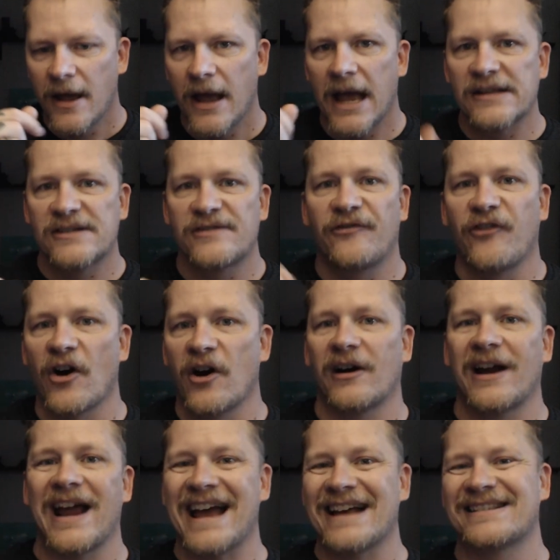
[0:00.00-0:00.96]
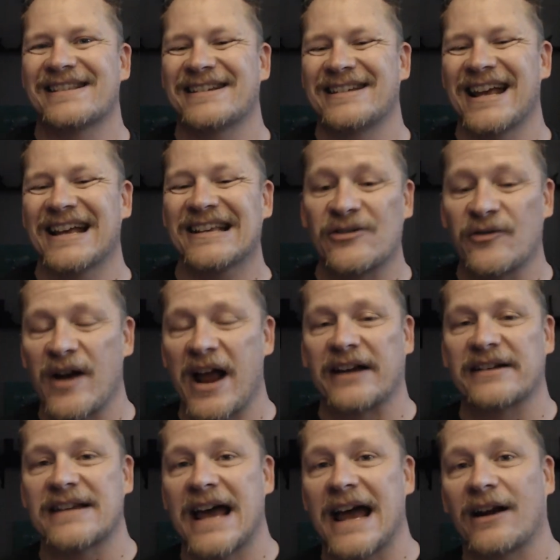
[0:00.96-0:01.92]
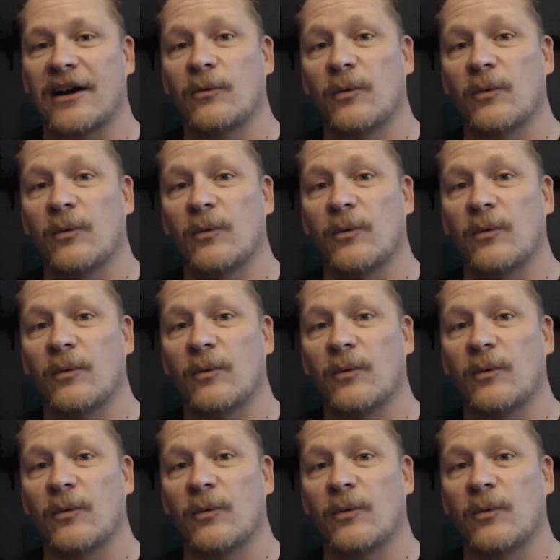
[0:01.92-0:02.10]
As far as the Tesseract Dagger,